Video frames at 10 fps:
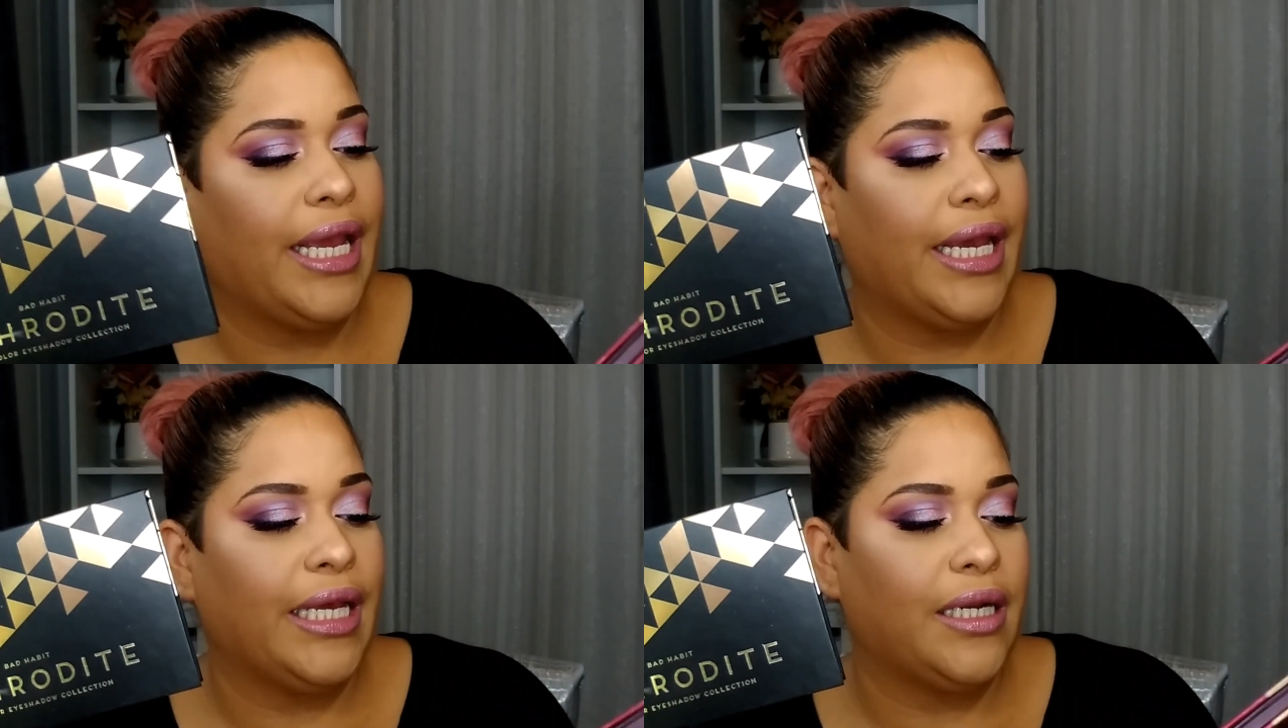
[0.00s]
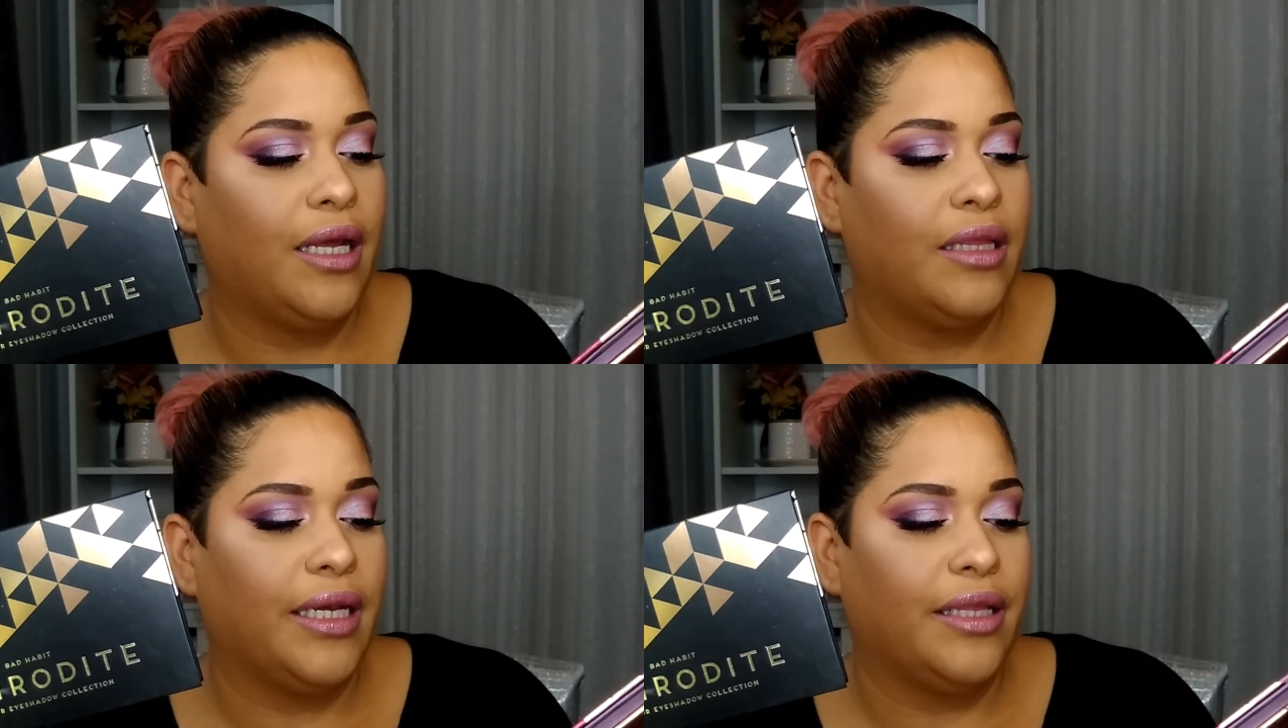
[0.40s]
and
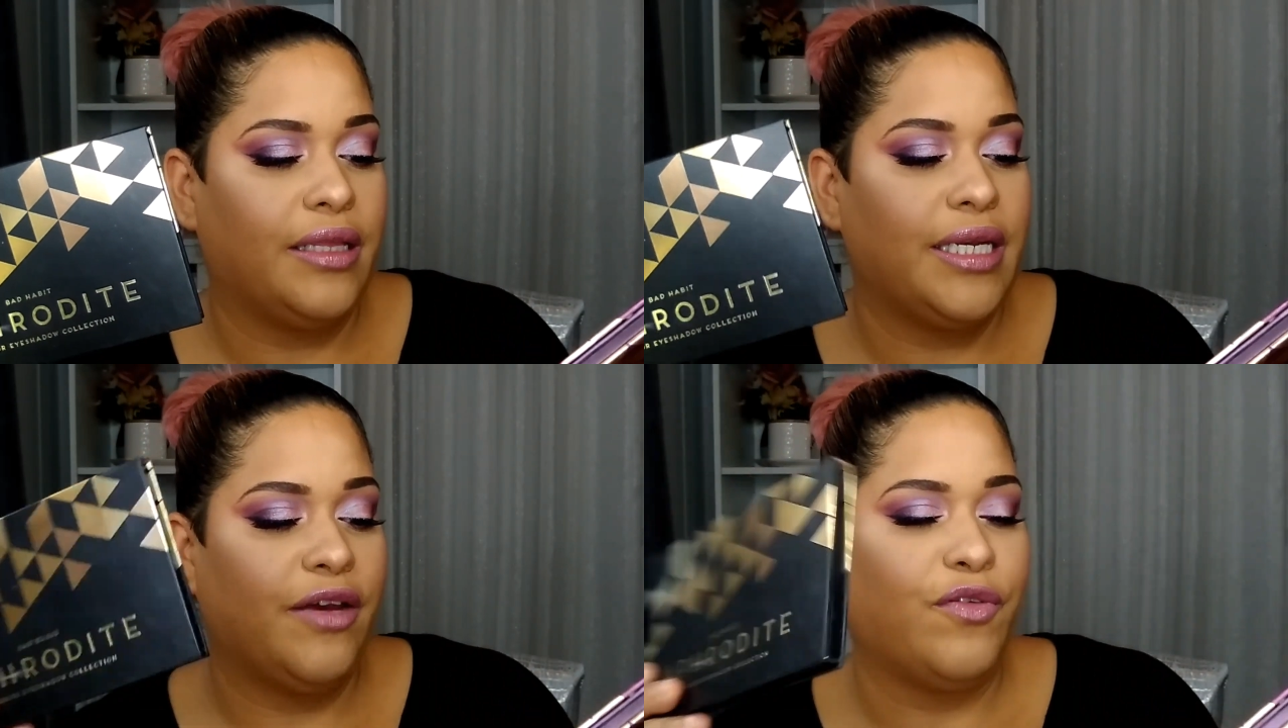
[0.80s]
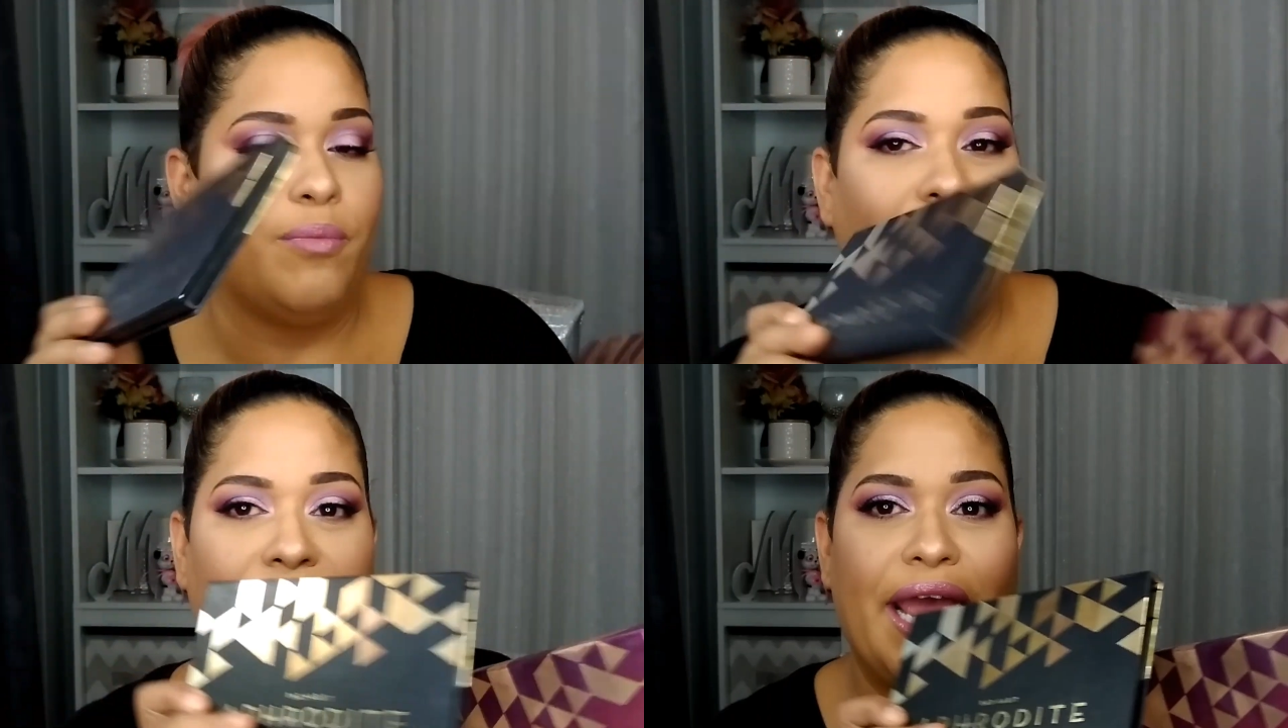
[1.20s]
the Athena from
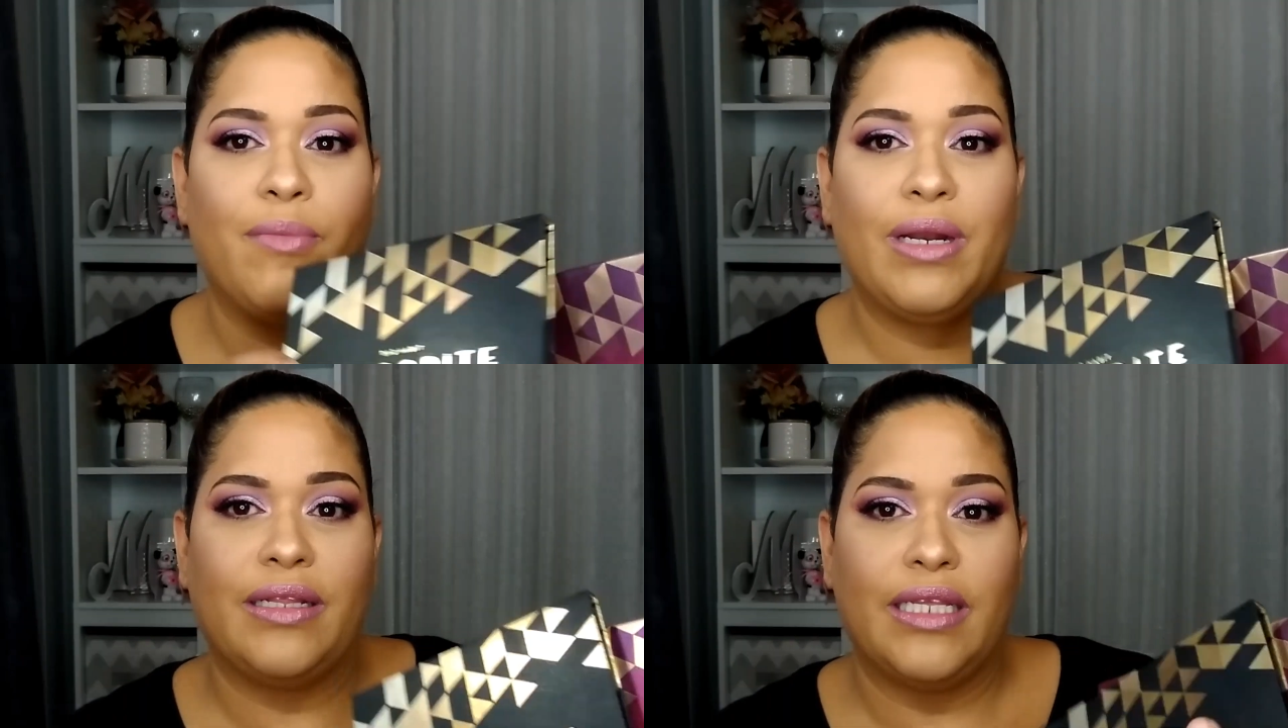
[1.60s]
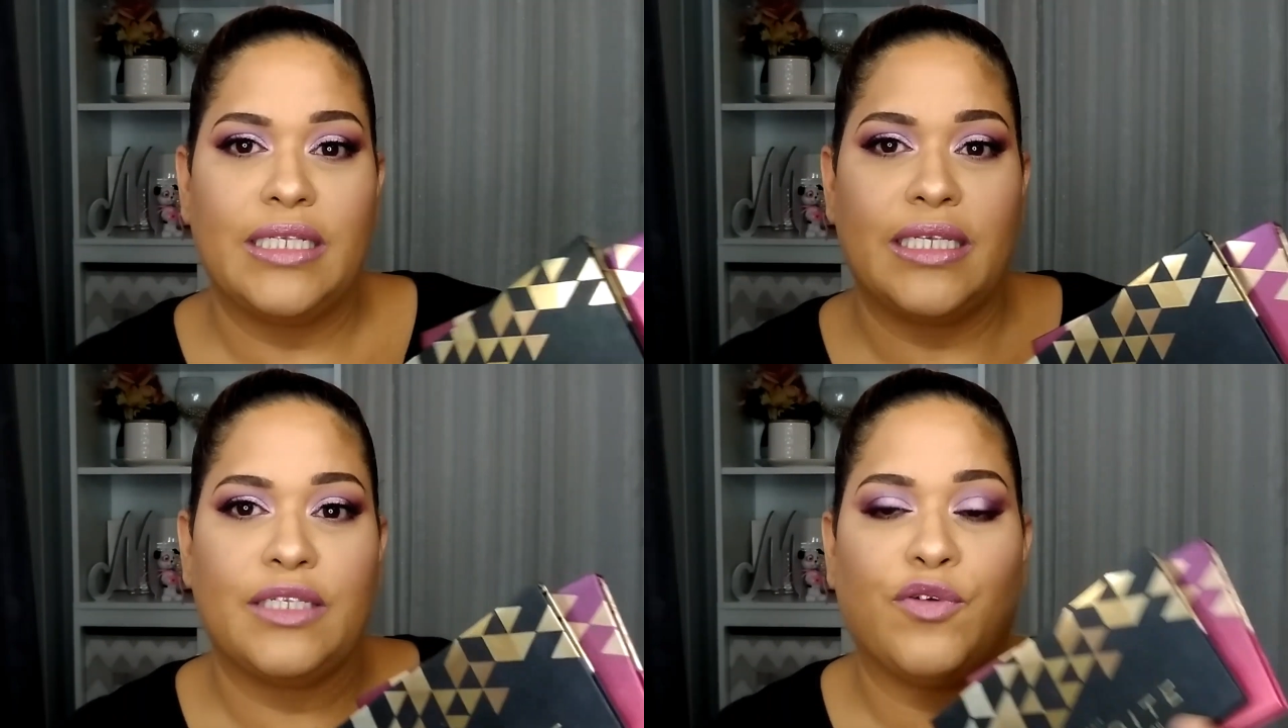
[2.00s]
Bad Habit, and
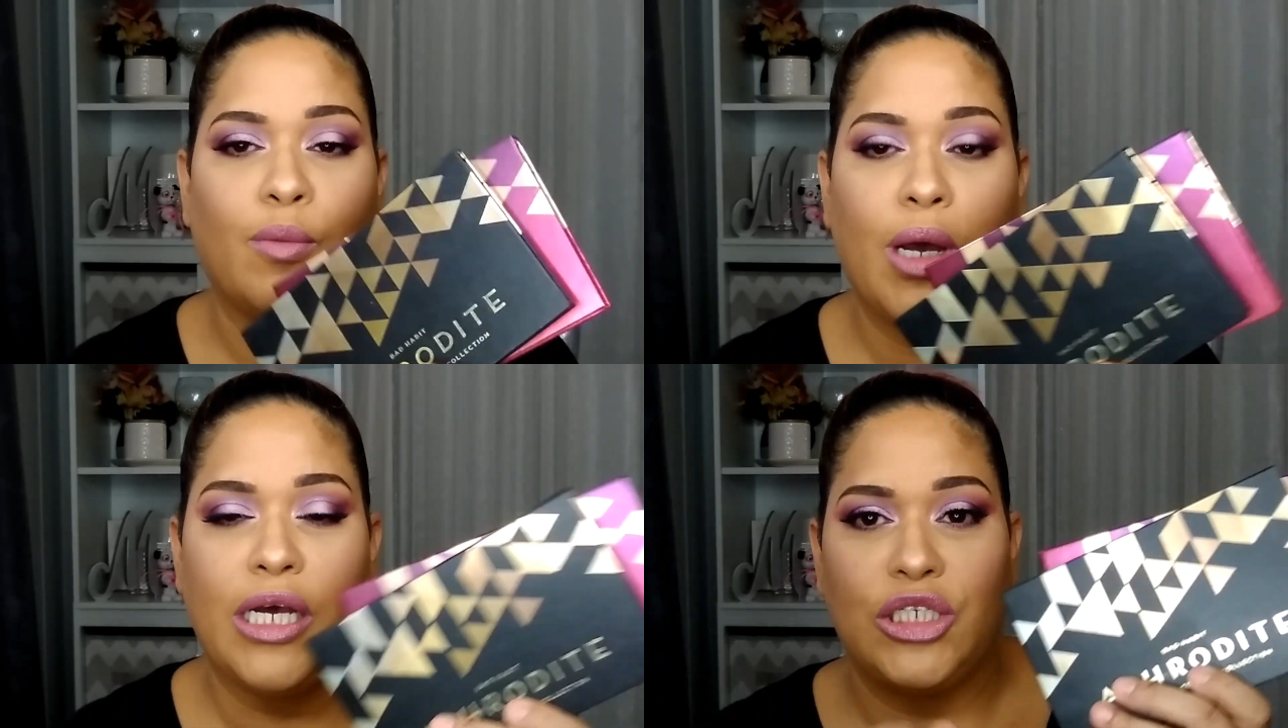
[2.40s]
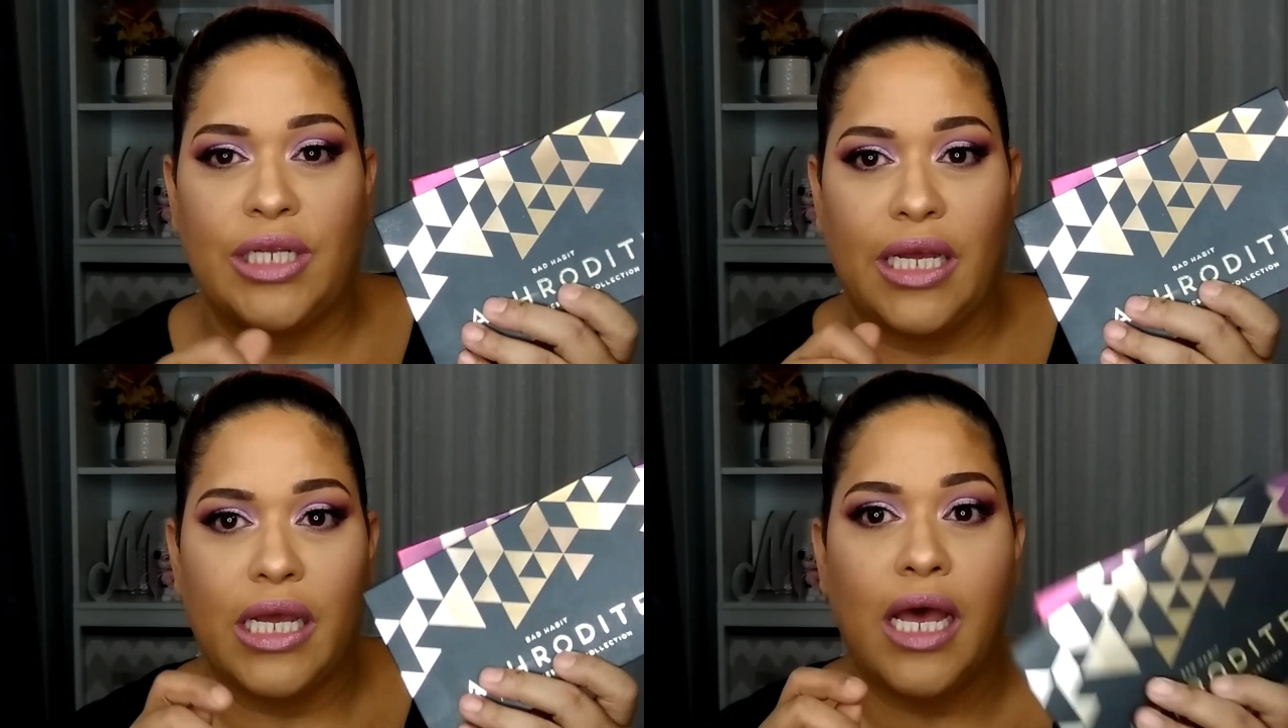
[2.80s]
this is from
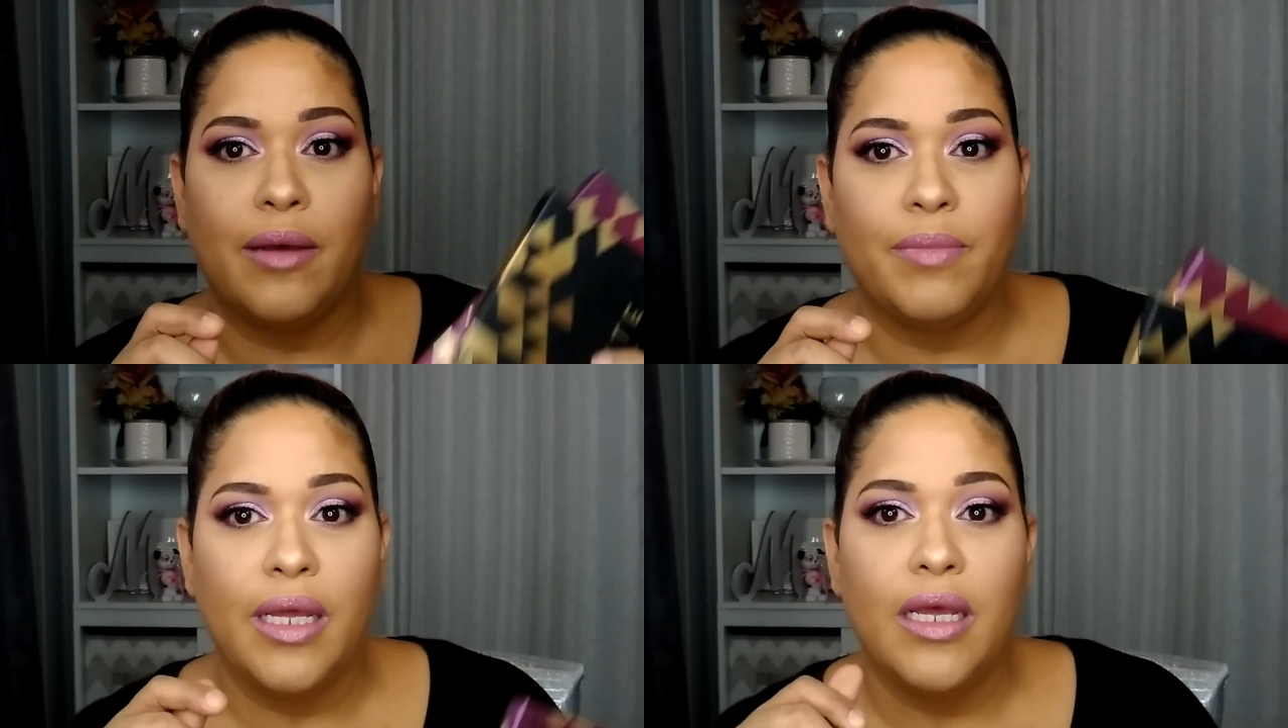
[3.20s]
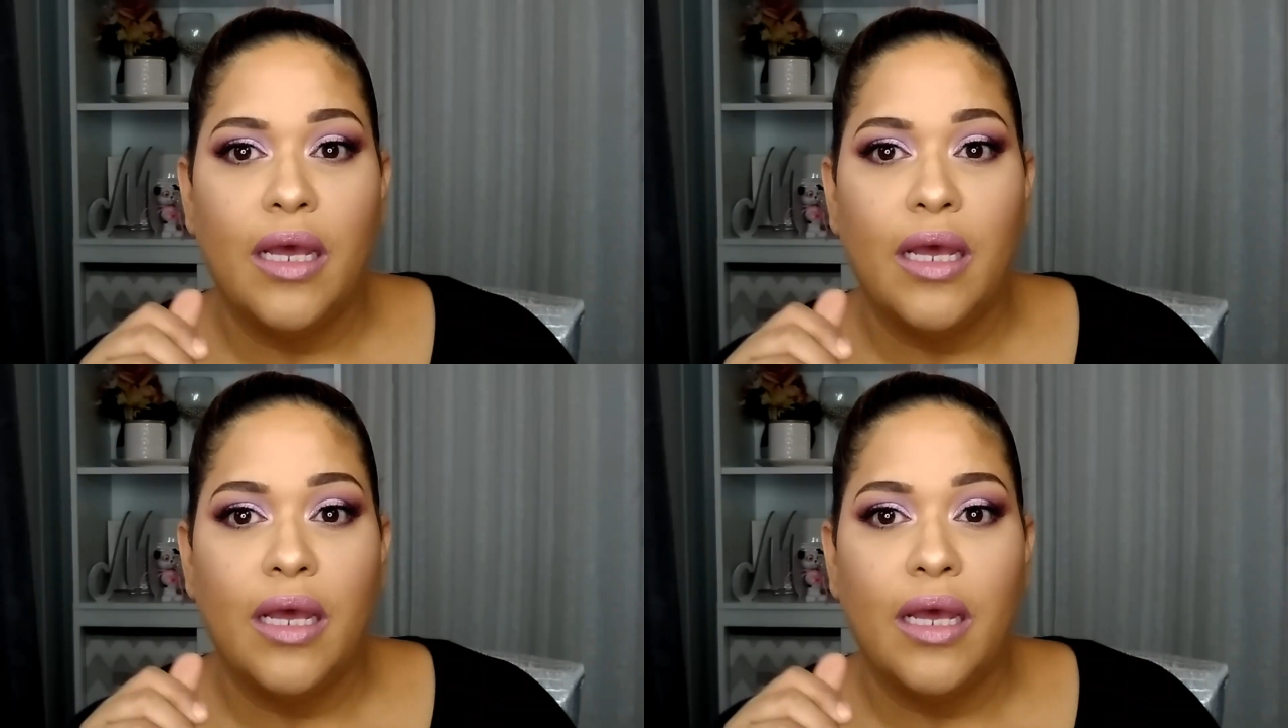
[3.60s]
Hush.com